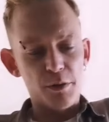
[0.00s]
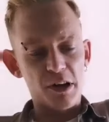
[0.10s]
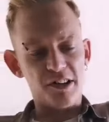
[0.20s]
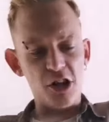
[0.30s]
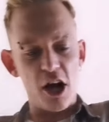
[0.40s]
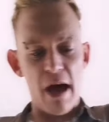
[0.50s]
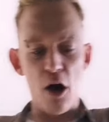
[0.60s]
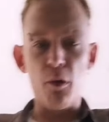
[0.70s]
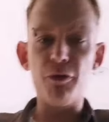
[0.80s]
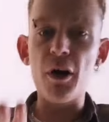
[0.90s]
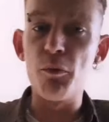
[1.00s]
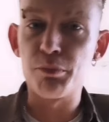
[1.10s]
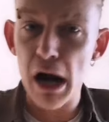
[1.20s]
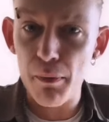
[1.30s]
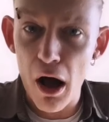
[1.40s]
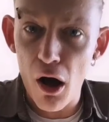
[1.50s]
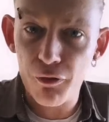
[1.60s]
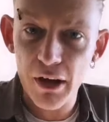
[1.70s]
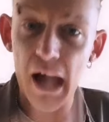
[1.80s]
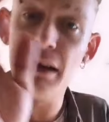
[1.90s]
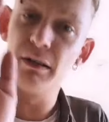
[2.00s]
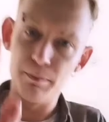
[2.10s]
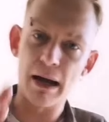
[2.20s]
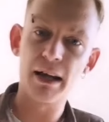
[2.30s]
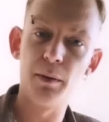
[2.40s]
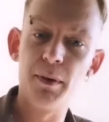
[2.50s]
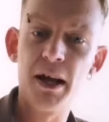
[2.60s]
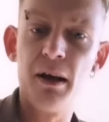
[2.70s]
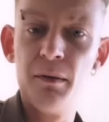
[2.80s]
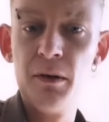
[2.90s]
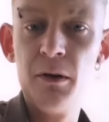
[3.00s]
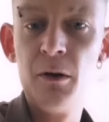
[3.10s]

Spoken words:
You've got to stir that up and brown that off, yeah? Back in a minute.